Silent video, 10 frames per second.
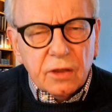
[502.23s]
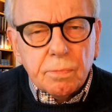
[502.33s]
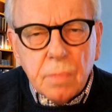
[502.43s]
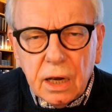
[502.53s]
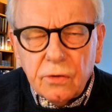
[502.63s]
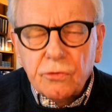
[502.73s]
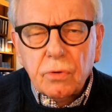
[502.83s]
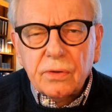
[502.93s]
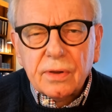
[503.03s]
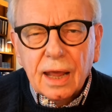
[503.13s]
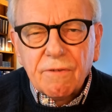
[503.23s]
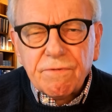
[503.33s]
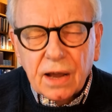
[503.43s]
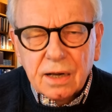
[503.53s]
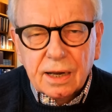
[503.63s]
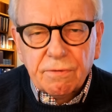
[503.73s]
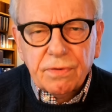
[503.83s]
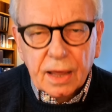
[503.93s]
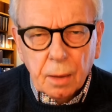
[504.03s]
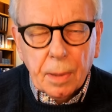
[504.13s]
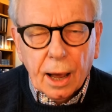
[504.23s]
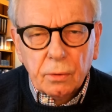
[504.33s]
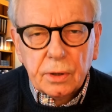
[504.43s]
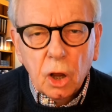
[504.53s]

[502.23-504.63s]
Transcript: ministry is effectively about